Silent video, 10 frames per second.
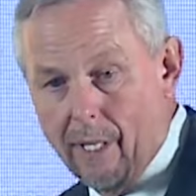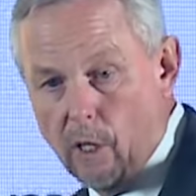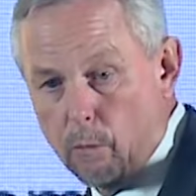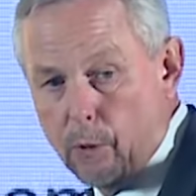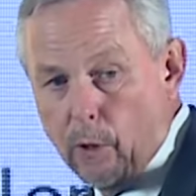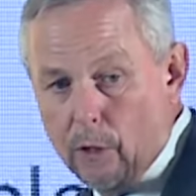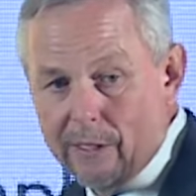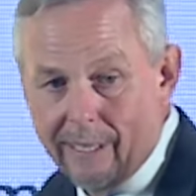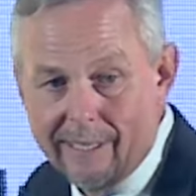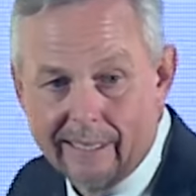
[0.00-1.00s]
on
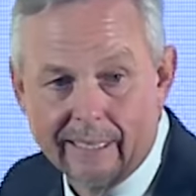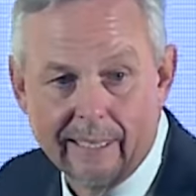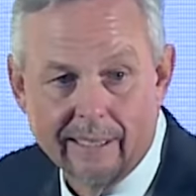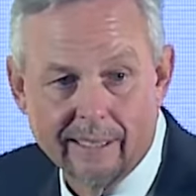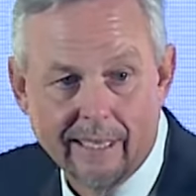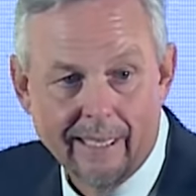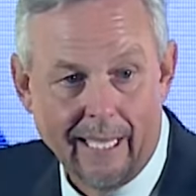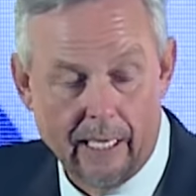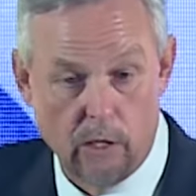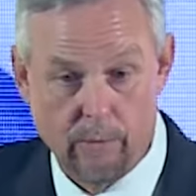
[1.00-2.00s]
prioritizing that
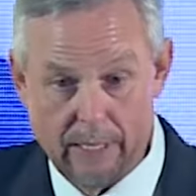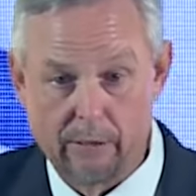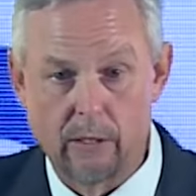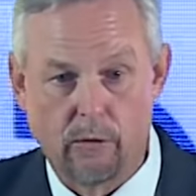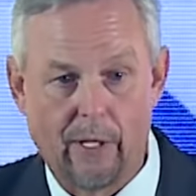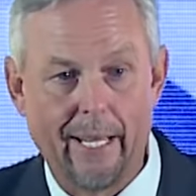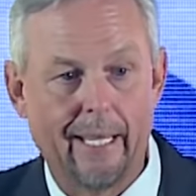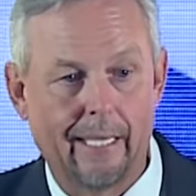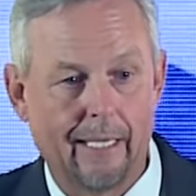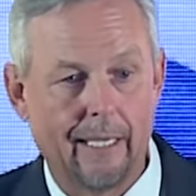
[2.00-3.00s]
and investing for
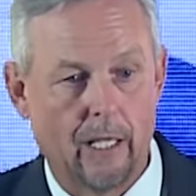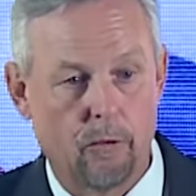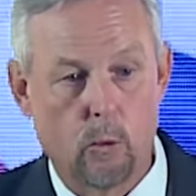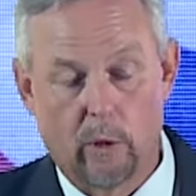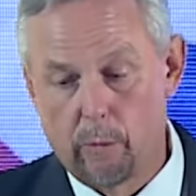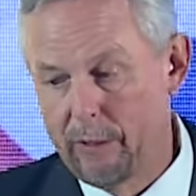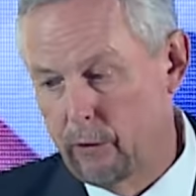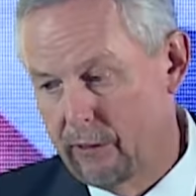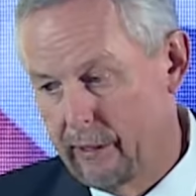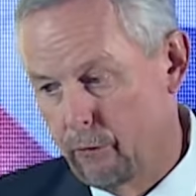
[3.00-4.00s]
AI if you want to be
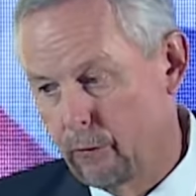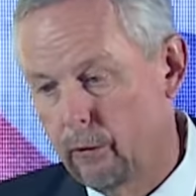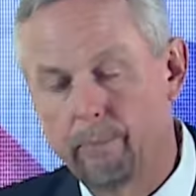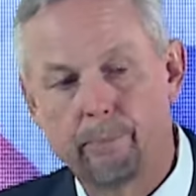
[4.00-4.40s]
successful?